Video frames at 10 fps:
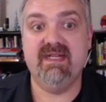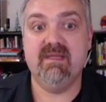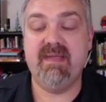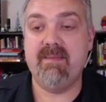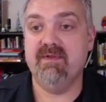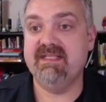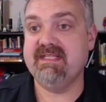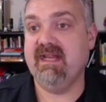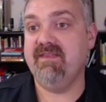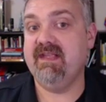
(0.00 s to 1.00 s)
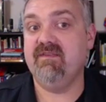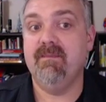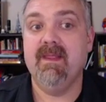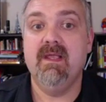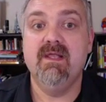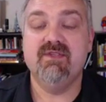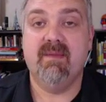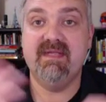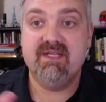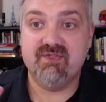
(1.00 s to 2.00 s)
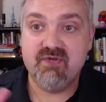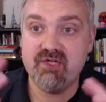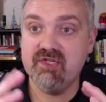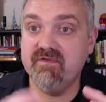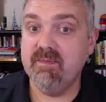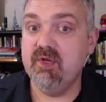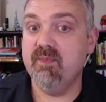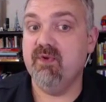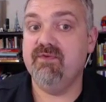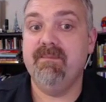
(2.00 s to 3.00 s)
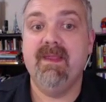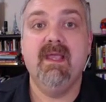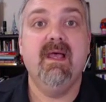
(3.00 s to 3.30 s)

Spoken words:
reading the paper, these kind of things. So that'd be constriction of the pupils.